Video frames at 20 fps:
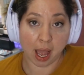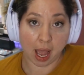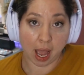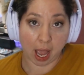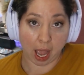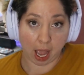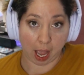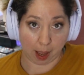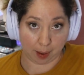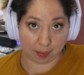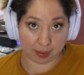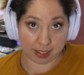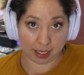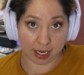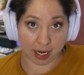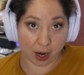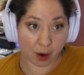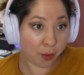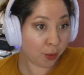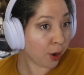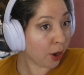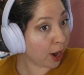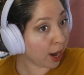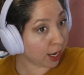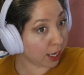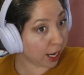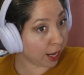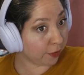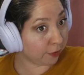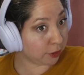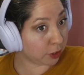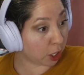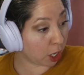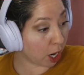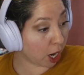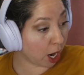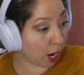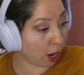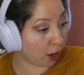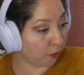Update on where I left
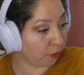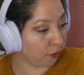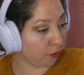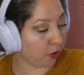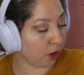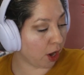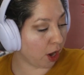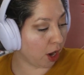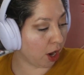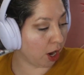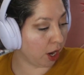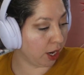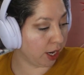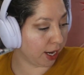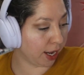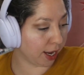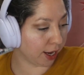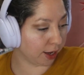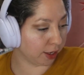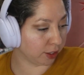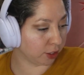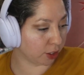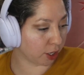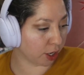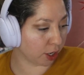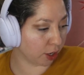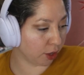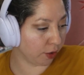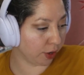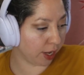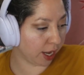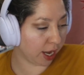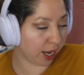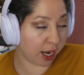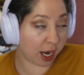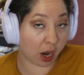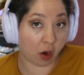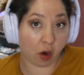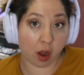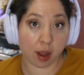off on ACOTAR. Okay,
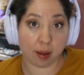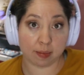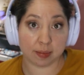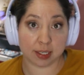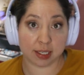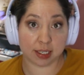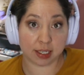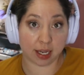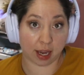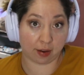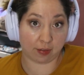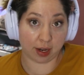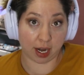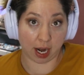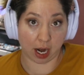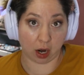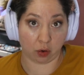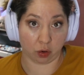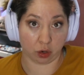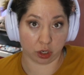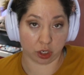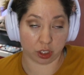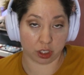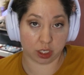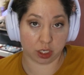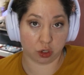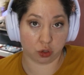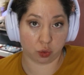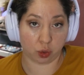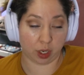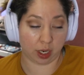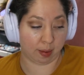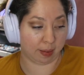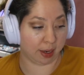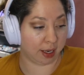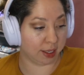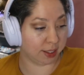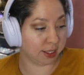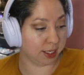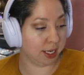now I am 7 hours and 20
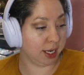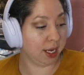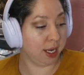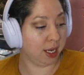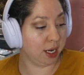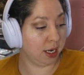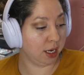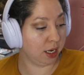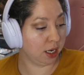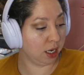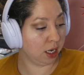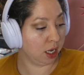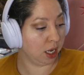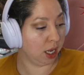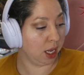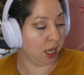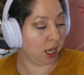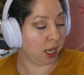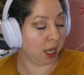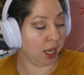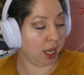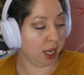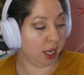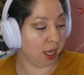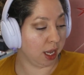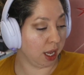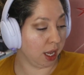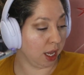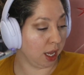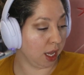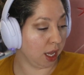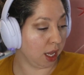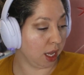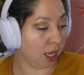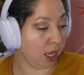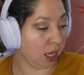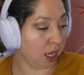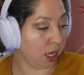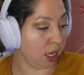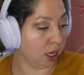minutes in,
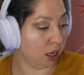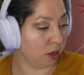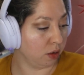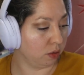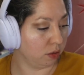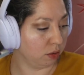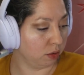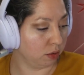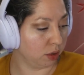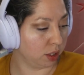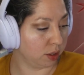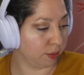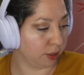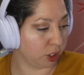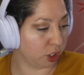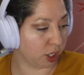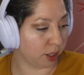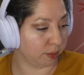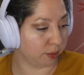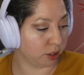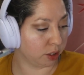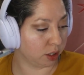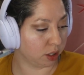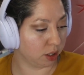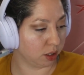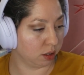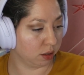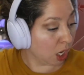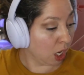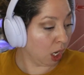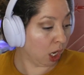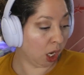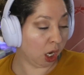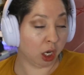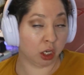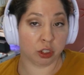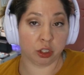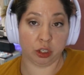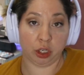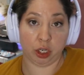aka, what is my chapter?
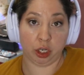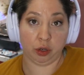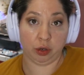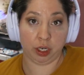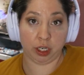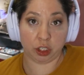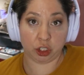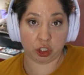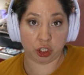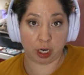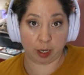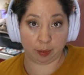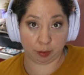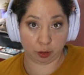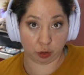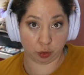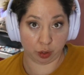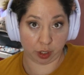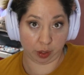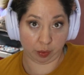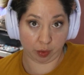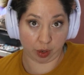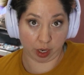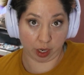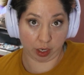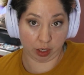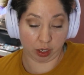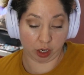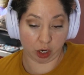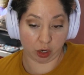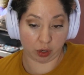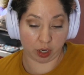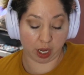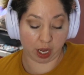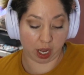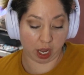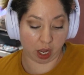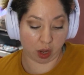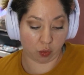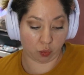Also known as chapter 21.
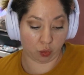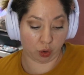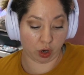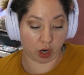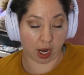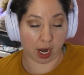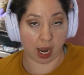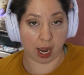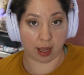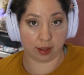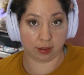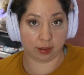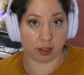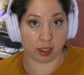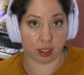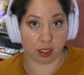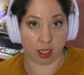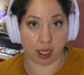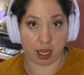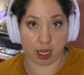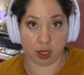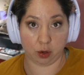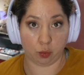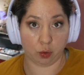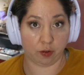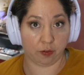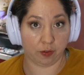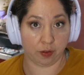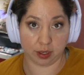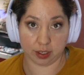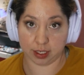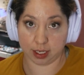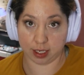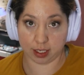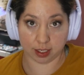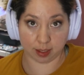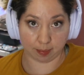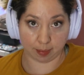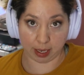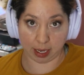Okay, we're at the what feels like
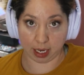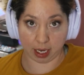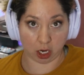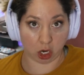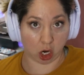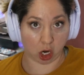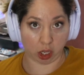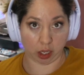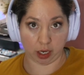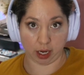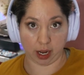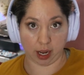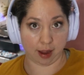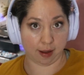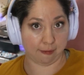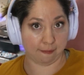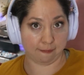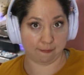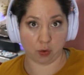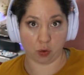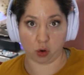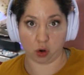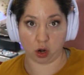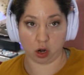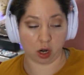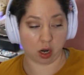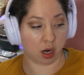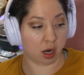some pagan holiday for